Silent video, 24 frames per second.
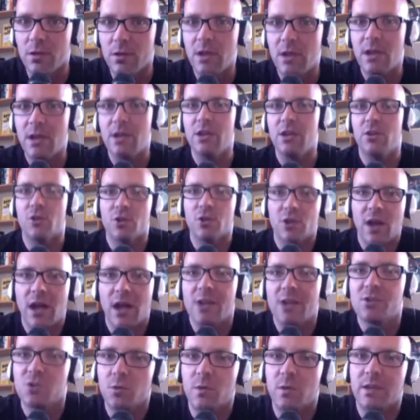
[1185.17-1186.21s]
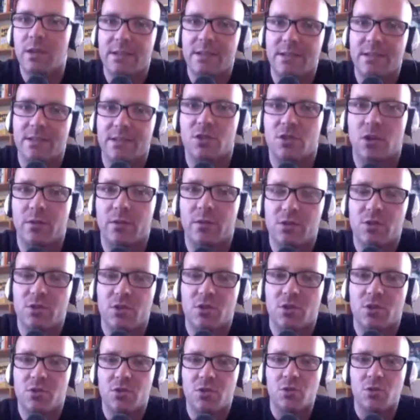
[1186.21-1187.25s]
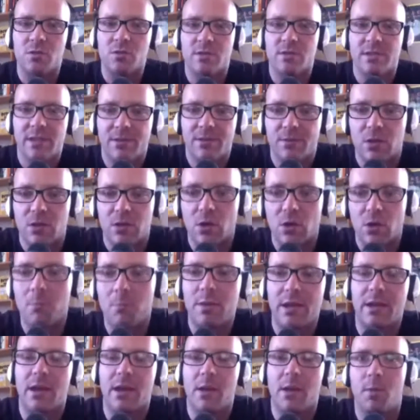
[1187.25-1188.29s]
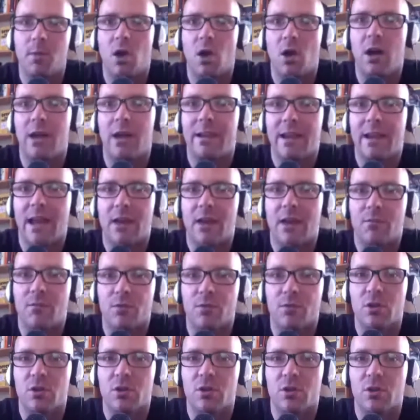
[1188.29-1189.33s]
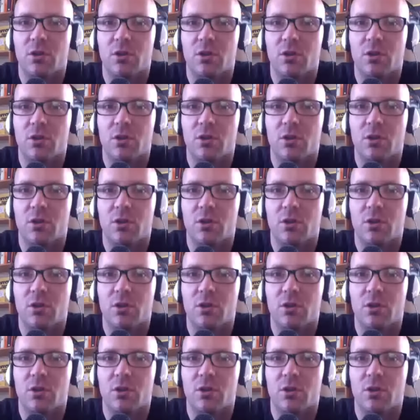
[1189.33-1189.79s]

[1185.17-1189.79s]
You're not doing a disservice to your students if you don't pick up on every new gadget.